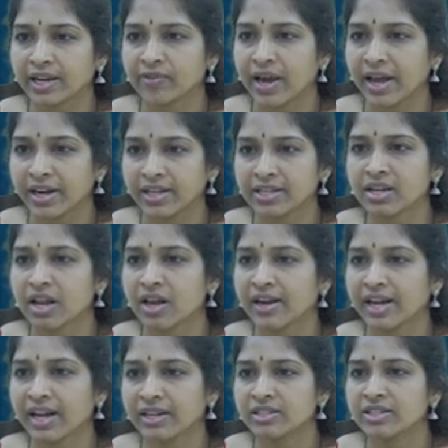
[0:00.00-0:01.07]
Faraday's law
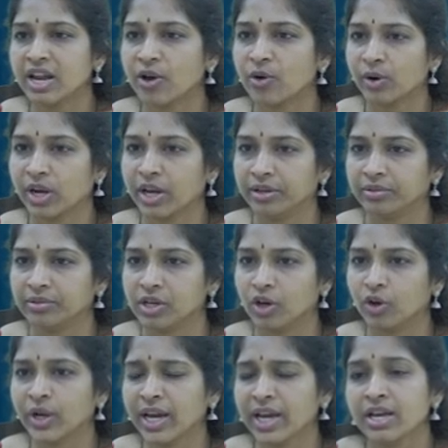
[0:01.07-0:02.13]
and Lenz's law only.
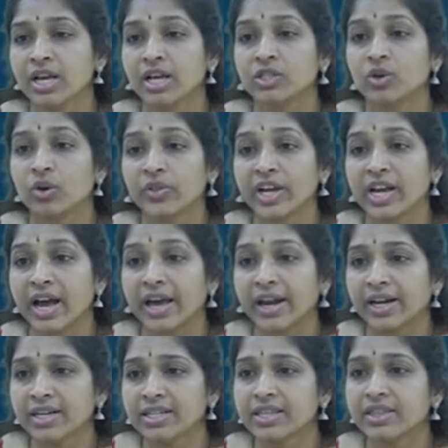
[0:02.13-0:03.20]
Okay, so the
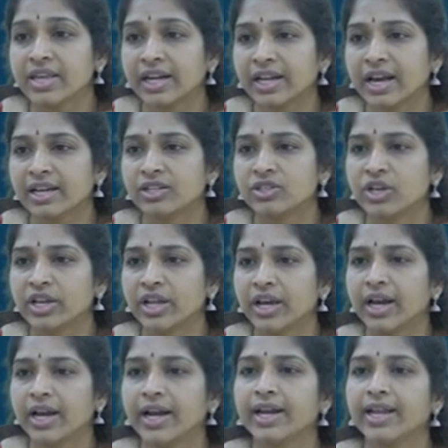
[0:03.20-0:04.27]
currents that are
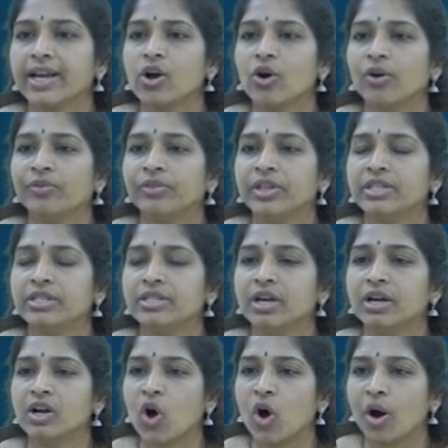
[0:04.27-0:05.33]
generating on this
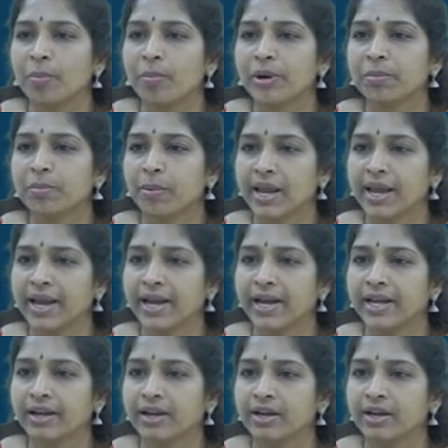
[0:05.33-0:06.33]
copper plate,